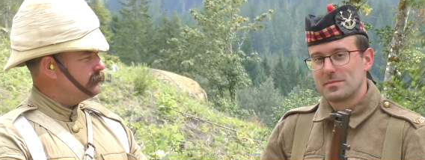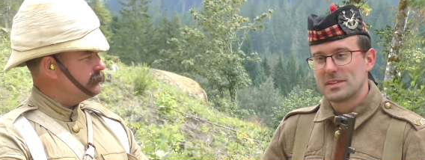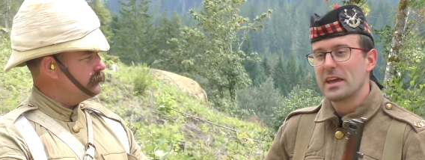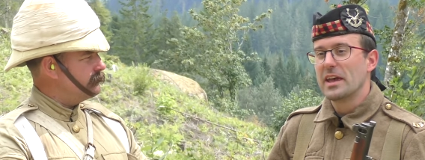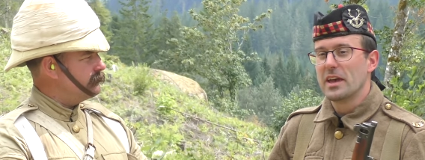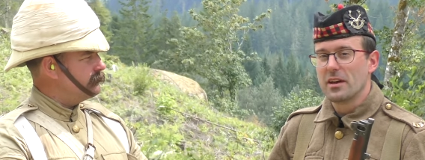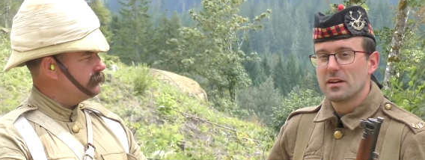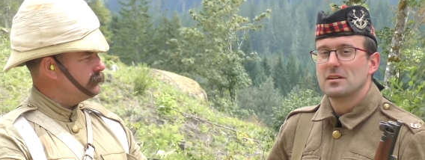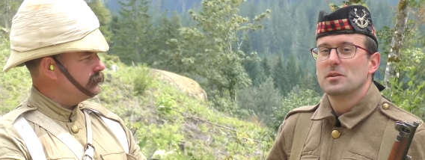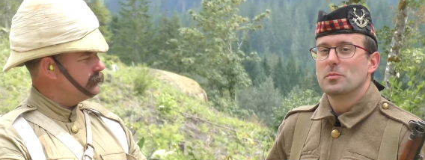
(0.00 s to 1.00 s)
Speaker 1: to here,
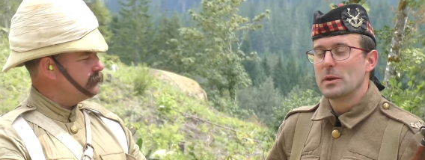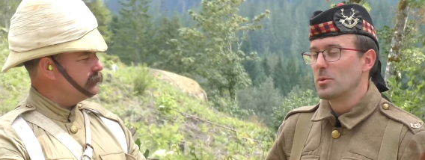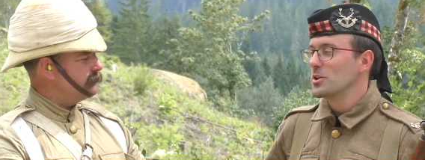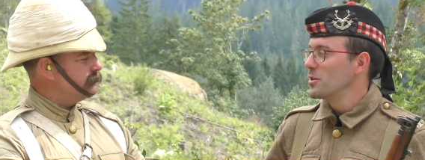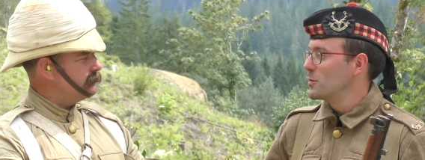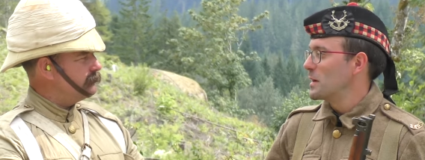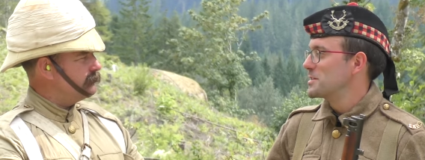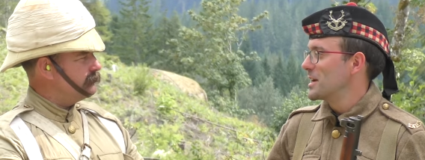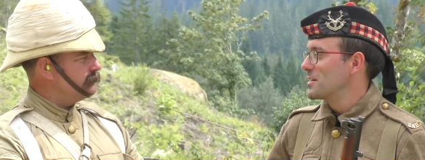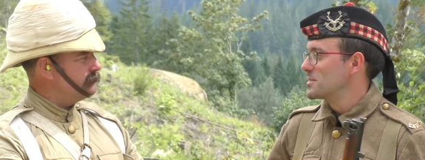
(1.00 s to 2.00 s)
people accuse our
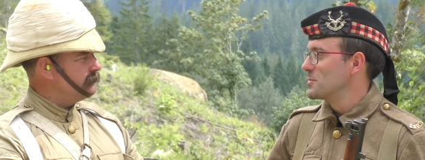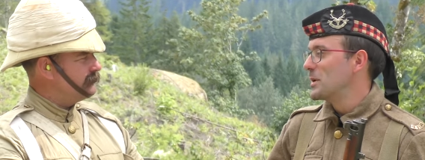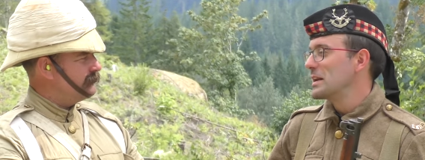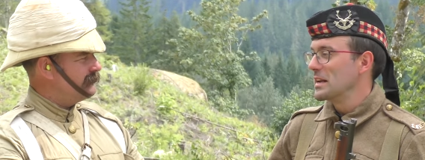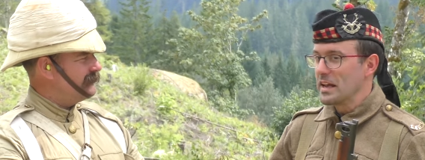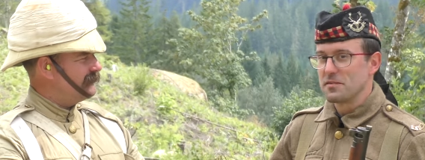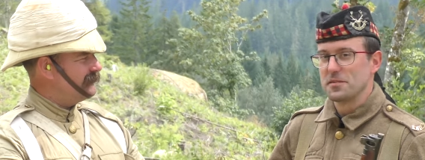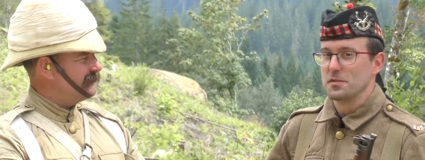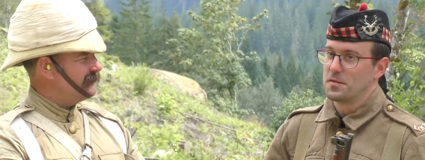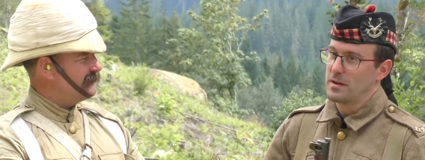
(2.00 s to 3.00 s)
channels of being
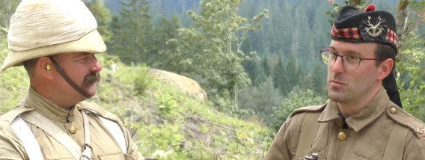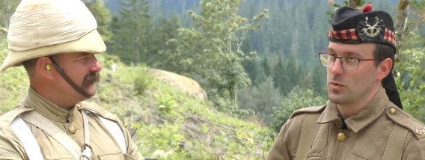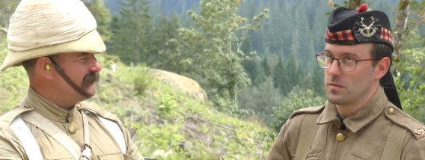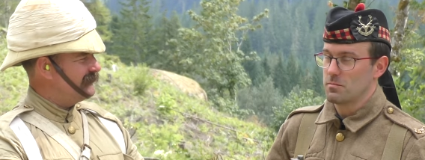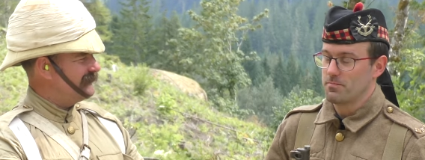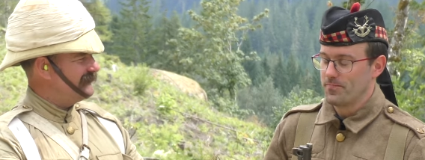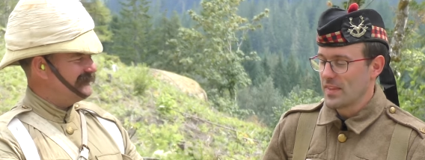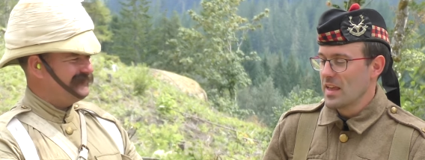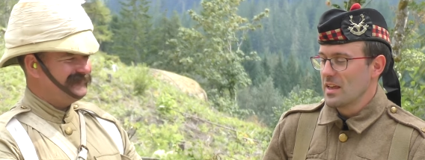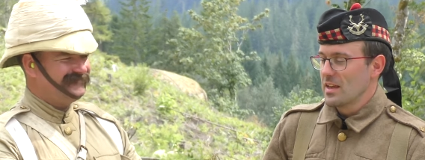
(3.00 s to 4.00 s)
Lee-Enfield fanboys.
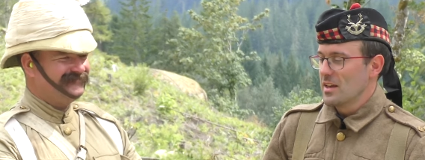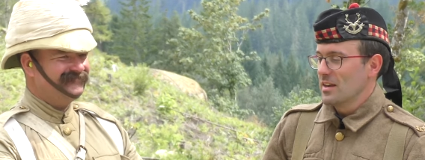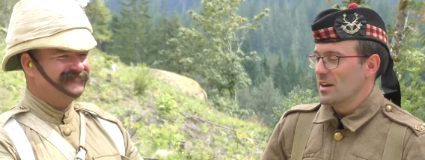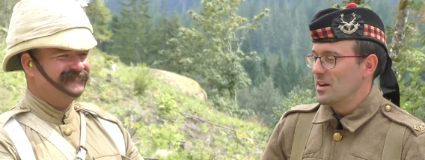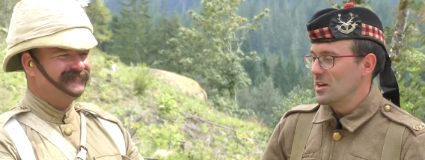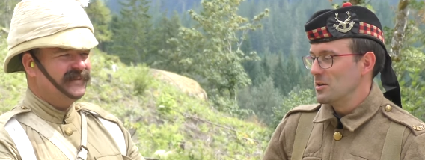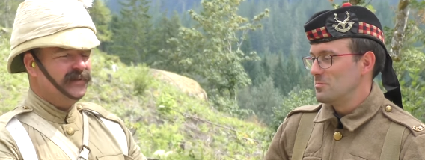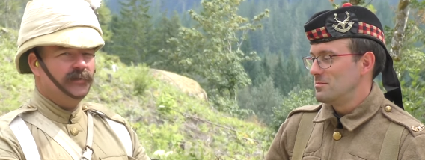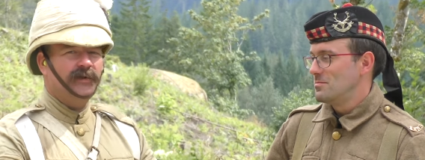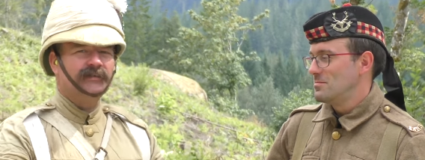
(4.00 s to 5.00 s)

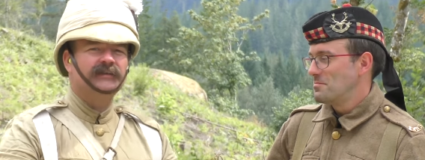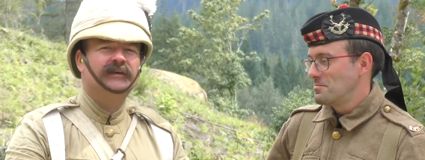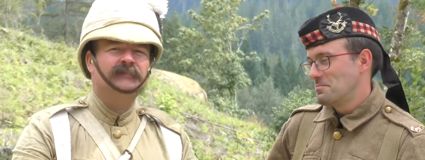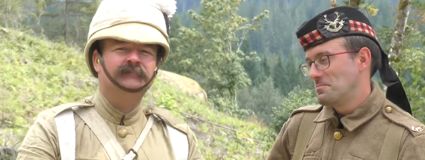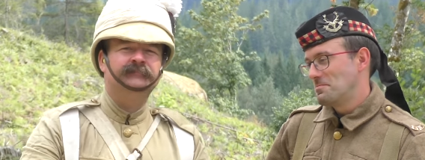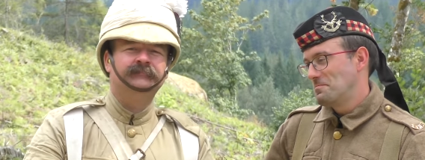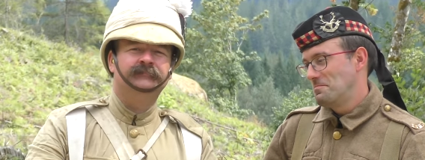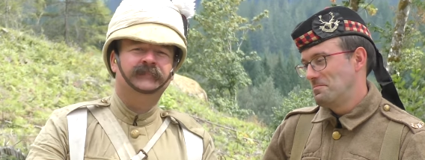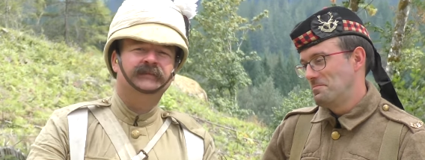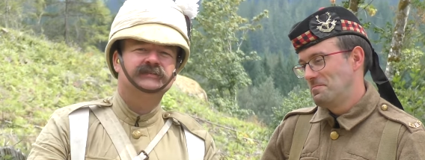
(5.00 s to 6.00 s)
Um, well, uh,
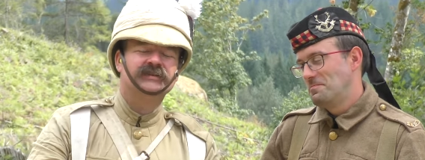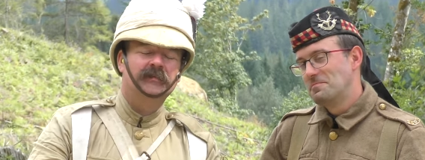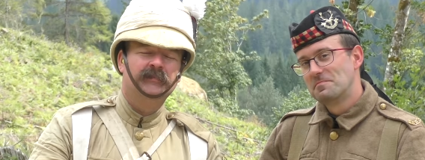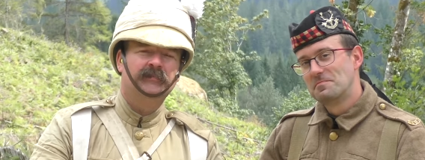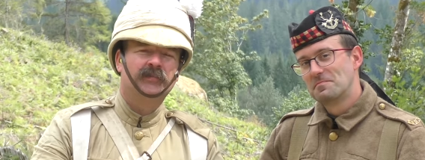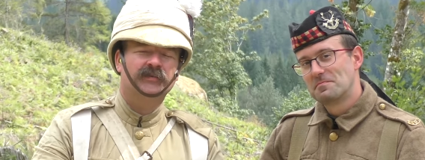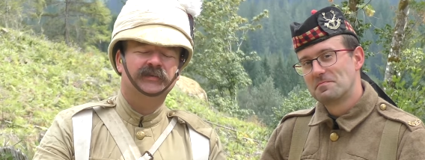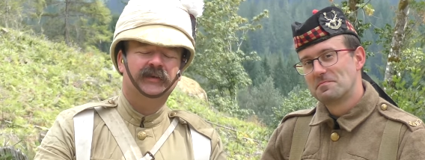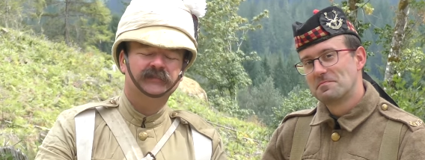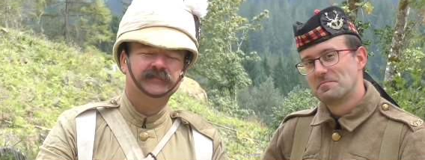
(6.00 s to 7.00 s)
Speaker 2: some more
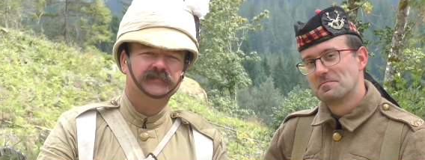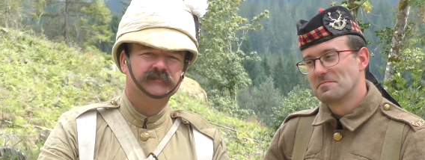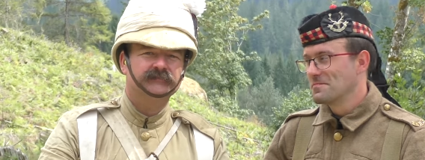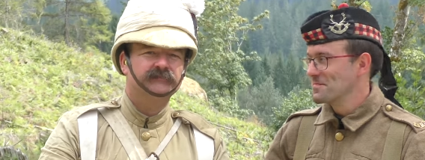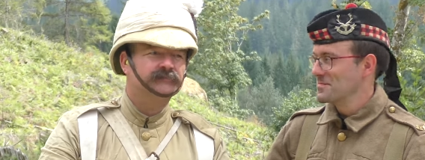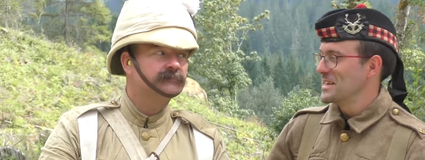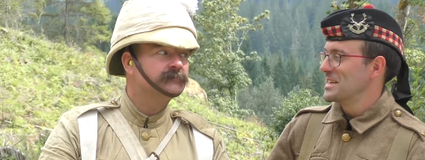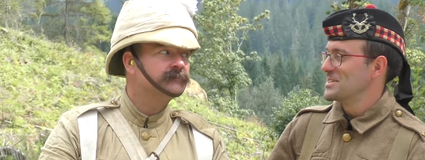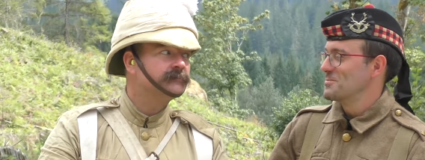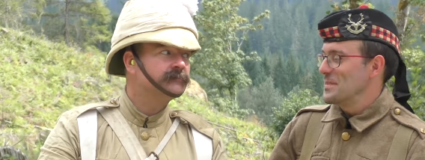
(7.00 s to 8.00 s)
than others.
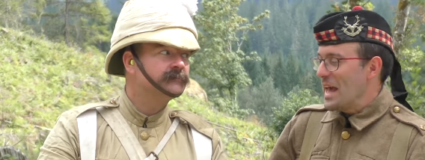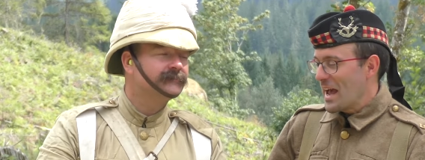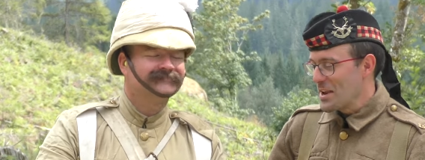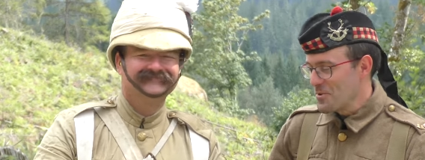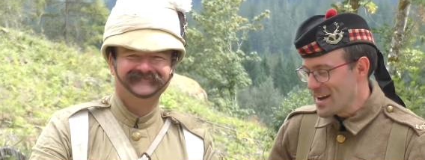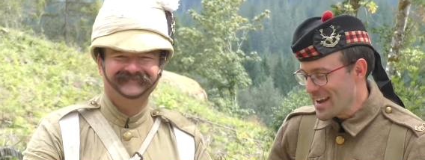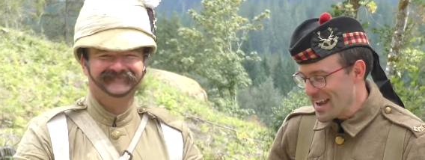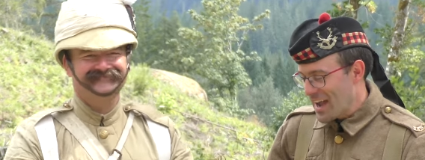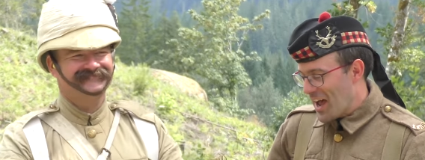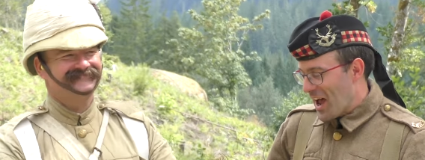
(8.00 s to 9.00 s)
Speaker 1: Yes.
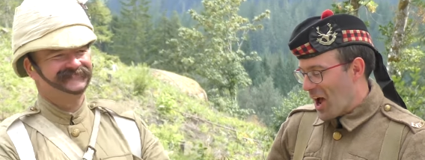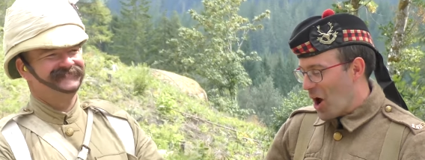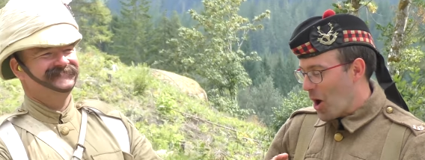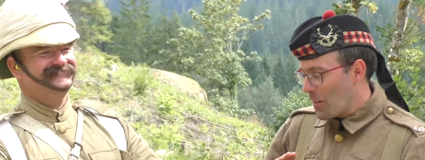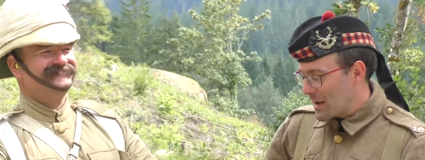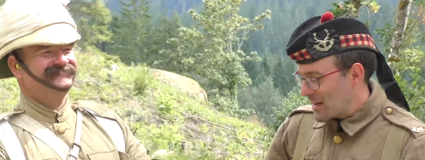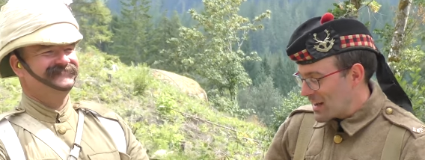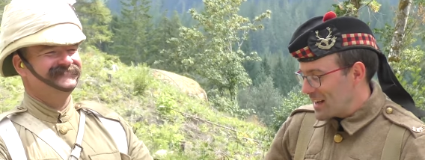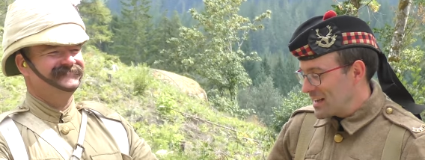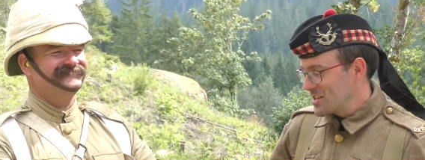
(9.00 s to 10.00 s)
Anyway, um,
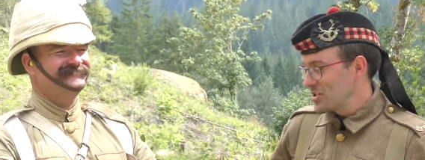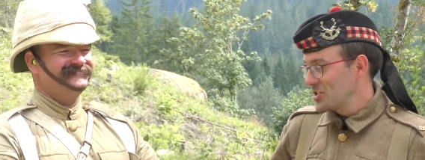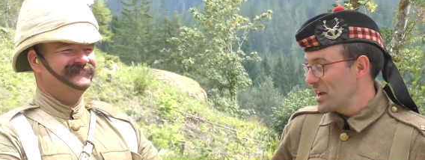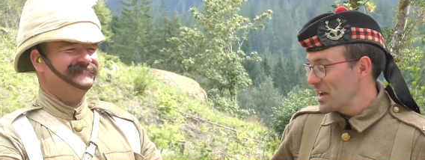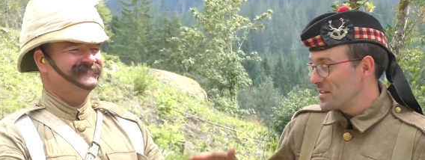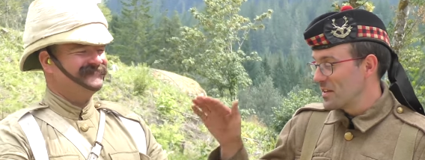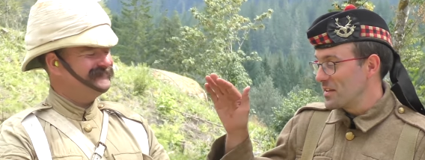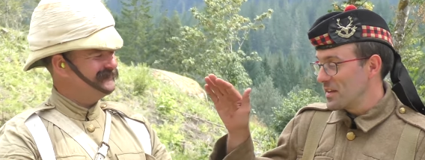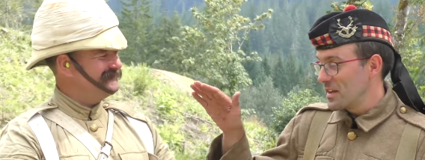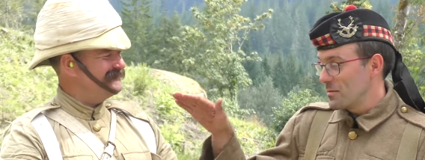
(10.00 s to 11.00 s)
let's just say
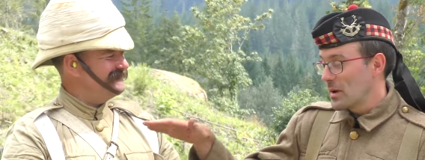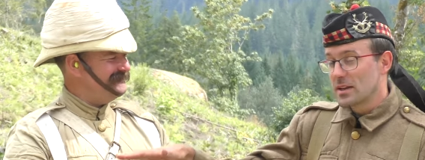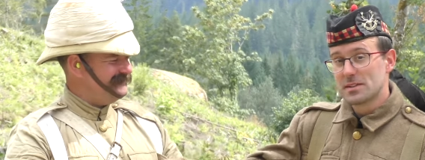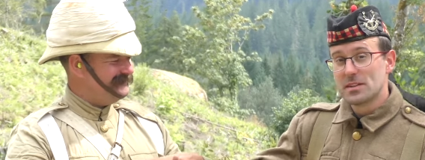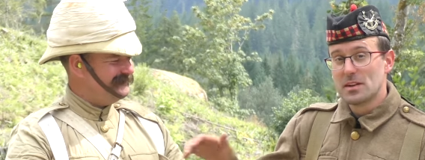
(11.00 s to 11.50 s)
that the magazine